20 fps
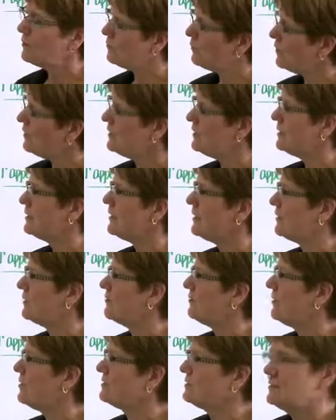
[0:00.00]
wanted to get
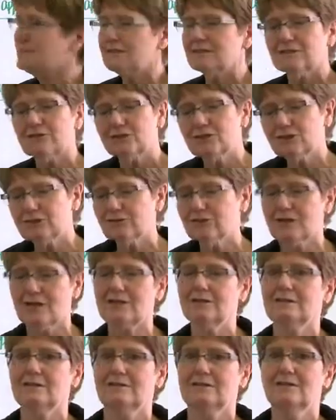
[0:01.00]
across is
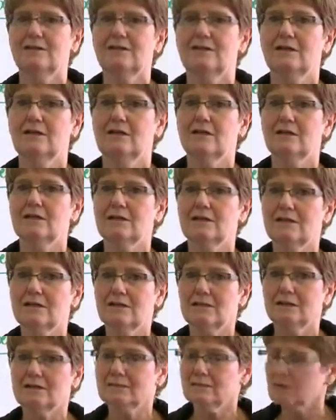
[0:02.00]
stress
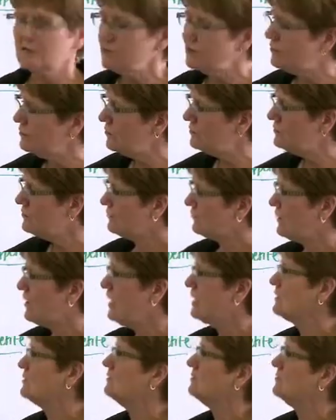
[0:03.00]
is a huge
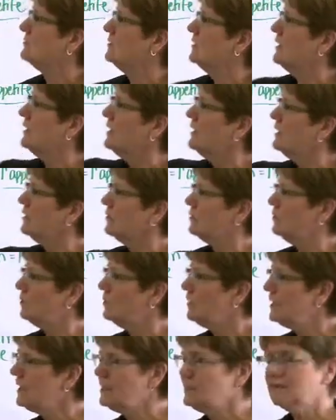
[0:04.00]
factor.
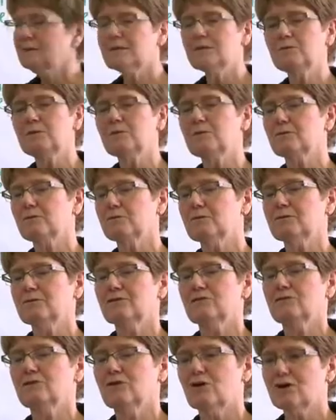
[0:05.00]
When I see people
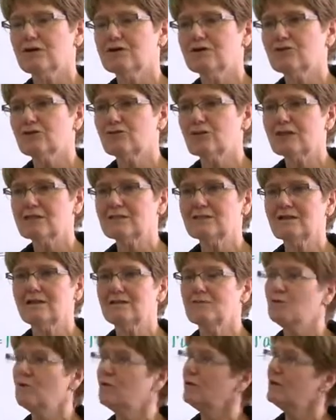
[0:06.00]
not as stressed
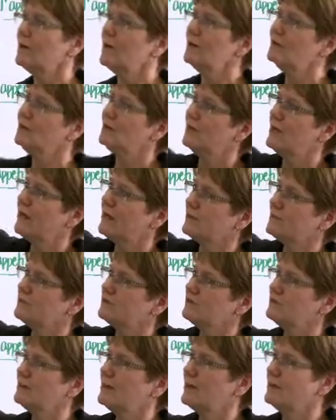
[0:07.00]
anymore and they're
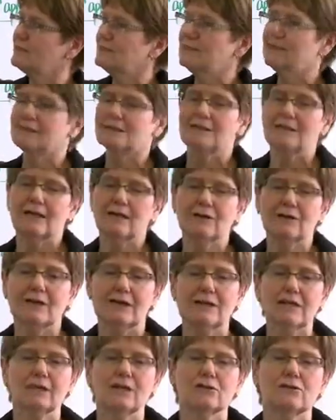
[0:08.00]
exercising, they're
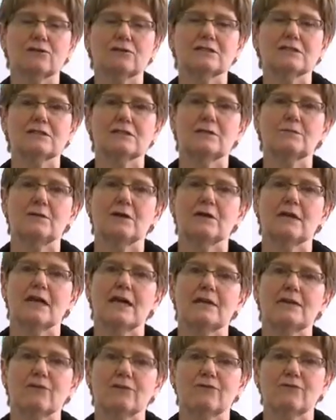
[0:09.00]
getting a good sleep at
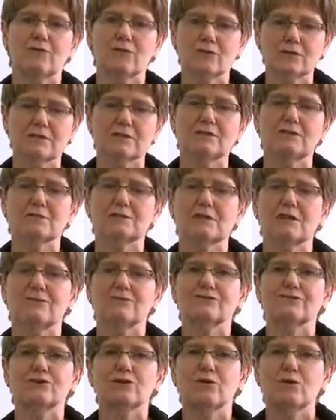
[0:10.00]
night, they're forcing
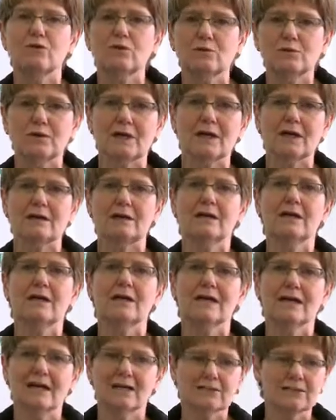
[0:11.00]
themselves to go to bed
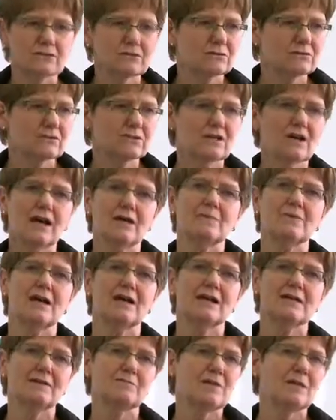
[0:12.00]
at a certain time,
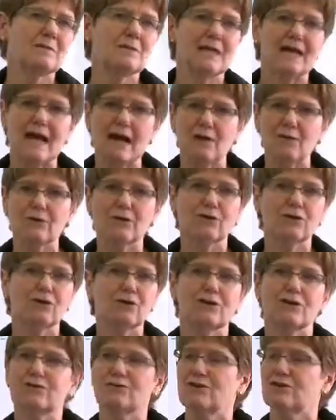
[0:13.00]
maybe an hour
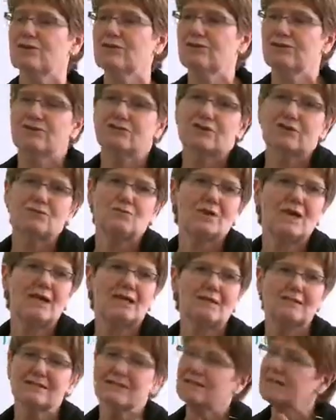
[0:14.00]
earlier than you usually went,
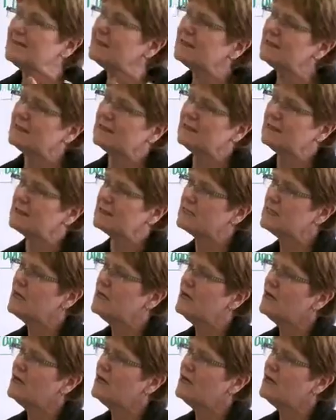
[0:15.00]
things like this,